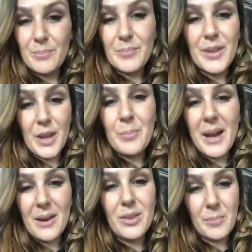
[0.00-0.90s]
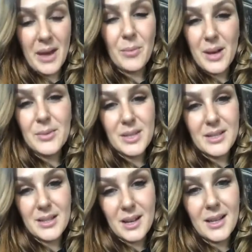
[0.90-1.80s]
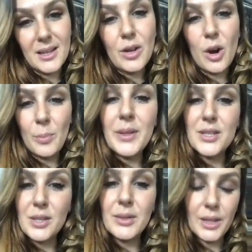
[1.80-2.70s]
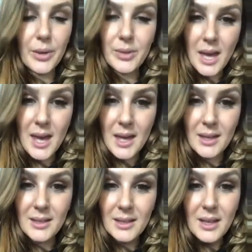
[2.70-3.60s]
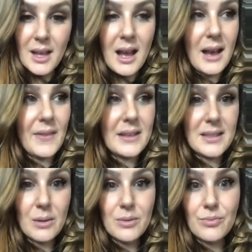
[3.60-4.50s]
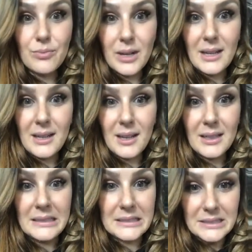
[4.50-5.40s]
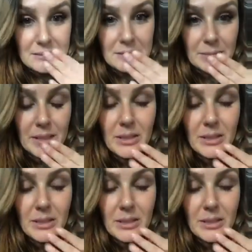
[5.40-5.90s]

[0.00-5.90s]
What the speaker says: you know, pat on the back, well done, darling, your hobby is doing okay. And that sounds really like, oh my